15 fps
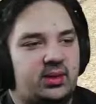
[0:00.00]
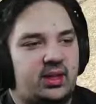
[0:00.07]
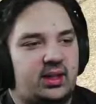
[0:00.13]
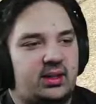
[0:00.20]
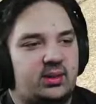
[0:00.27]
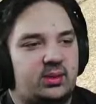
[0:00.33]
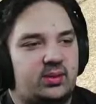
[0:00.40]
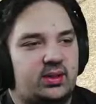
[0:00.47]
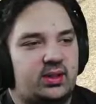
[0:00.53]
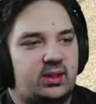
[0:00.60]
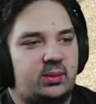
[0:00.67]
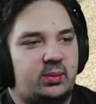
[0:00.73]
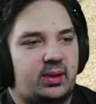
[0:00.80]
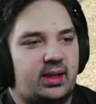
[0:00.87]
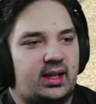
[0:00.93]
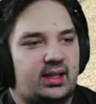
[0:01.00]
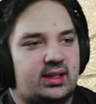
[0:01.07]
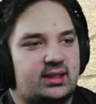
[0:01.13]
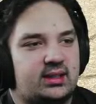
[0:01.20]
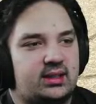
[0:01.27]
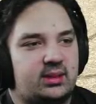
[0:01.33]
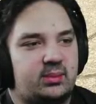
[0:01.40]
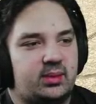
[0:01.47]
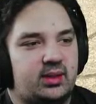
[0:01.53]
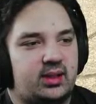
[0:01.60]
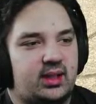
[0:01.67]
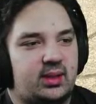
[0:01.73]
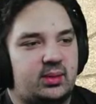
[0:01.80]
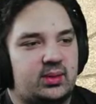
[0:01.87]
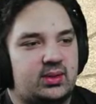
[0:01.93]
that or if he did it by accident, but
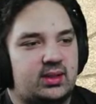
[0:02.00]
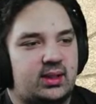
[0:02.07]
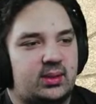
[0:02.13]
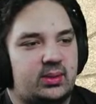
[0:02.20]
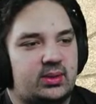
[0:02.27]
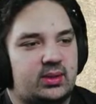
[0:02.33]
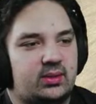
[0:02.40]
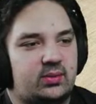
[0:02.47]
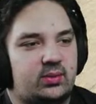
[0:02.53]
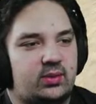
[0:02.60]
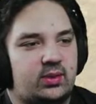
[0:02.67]
that was that was it.